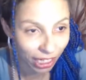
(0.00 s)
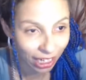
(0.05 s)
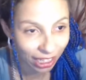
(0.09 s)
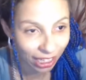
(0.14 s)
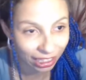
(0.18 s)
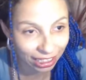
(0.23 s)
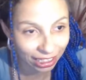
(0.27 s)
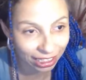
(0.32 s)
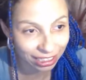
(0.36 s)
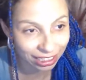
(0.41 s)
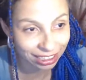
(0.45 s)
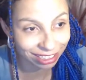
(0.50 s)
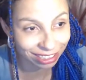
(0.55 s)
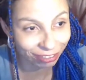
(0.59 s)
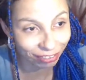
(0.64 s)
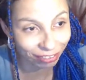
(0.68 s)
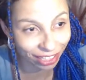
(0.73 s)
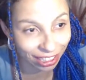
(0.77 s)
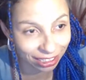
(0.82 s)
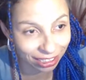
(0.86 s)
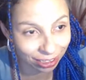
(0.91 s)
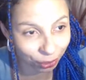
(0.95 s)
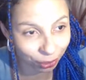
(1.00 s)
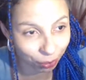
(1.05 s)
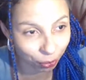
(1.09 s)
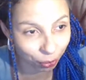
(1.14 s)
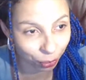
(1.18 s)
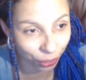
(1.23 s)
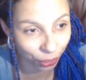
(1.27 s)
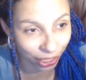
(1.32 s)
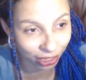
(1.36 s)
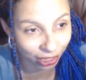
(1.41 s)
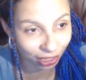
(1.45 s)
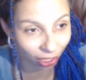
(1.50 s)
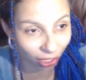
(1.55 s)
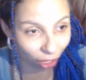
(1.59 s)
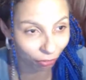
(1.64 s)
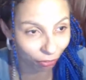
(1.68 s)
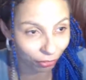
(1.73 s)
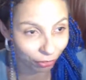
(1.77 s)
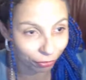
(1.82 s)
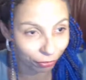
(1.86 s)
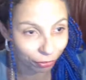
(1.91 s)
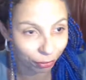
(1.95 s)
NE surveys a breadth
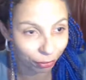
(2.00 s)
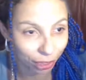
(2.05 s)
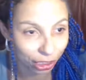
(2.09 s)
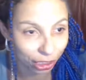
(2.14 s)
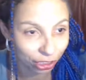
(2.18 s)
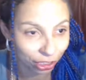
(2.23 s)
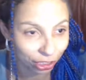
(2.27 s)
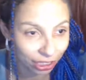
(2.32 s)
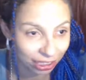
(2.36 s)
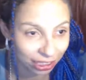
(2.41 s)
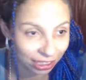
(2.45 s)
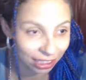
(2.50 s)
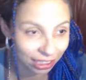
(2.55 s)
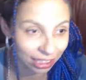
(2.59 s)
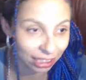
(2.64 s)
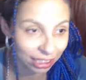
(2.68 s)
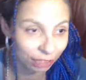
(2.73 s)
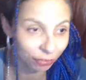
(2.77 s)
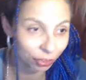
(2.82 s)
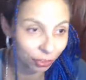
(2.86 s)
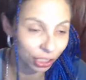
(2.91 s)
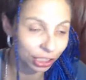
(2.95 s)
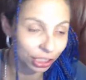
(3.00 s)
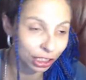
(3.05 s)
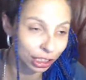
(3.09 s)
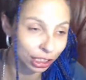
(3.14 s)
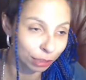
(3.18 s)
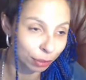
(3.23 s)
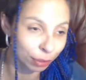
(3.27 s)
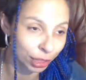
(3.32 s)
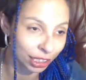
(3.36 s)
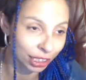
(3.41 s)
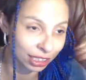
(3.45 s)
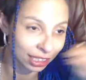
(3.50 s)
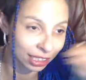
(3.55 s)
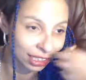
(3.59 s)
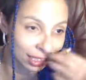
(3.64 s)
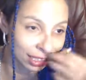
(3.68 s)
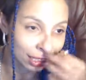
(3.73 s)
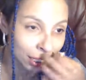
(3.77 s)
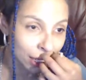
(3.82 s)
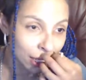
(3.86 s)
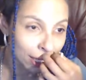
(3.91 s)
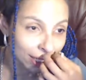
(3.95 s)
of information and seeks fresh
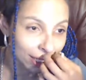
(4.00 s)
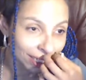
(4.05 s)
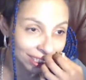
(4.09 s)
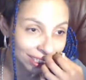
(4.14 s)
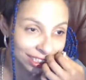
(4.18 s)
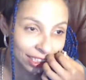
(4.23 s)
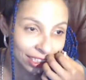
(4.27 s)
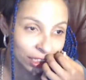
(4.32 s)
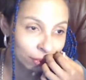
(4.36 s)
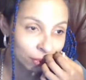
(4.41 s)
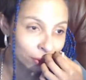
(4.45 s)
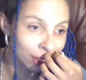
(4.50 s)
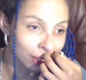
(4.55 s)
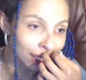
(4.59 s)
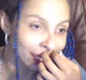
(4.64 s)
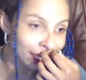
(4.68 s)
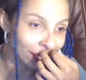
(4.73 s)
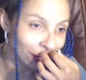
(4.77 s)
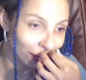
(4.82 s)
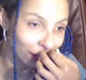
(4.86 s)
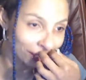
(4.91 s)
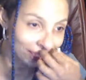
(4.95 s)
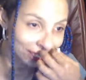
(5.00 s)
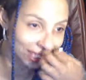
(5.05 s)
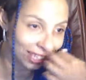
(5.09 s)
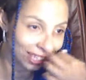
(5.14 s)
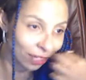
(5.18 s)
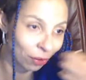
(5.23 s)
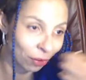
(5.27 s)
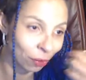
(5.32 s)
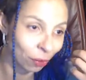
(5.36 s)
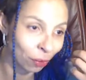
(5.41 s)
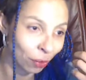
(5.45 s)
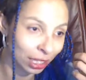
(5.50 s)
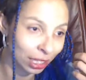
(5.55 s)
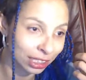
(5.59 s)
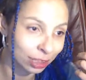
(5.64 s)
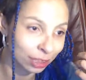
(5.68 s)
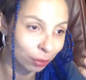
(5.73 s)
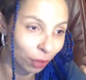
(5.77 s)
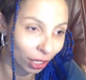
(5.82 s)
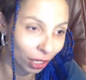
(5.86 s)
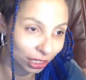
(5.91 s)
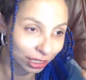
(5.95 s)
experiences, continually asking
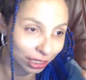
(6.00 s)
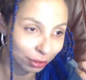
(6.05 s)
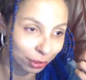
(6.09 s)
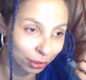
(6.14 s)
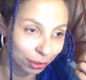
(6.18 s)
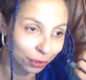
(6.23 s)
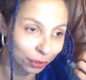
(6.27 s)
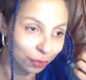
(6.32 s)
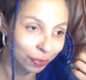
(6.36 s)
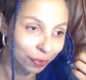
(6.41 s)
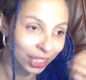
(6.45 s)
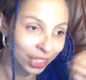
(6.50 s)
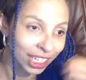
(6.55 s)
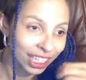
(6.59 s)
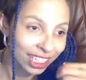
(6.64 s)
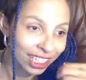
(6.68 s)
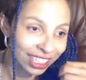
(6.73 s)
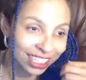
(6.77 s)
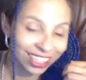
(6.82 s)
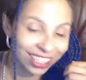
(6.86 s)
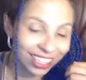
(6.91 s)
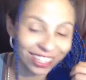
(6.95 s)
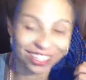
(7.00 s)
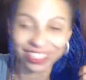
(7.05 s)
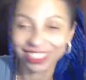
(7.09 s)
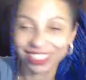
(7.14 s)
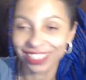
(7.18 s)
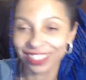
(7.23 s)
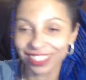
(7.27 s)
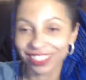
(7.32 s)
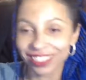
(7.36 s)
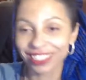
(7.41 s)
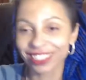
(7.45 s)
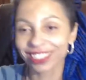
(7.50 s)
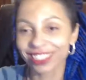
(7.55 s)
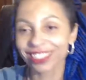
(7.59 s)
what's possible. Yeah, so